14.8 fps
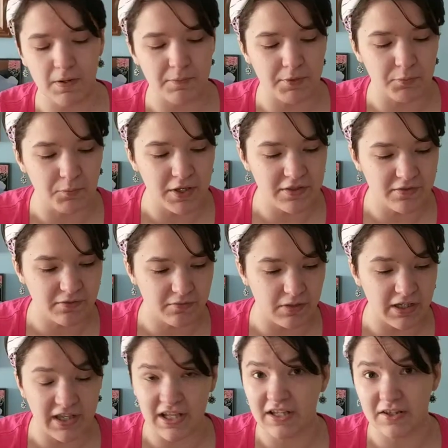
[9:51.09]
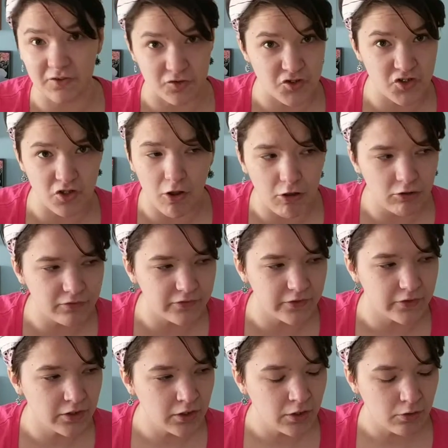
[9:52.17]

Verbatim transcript: probably with, again, either salt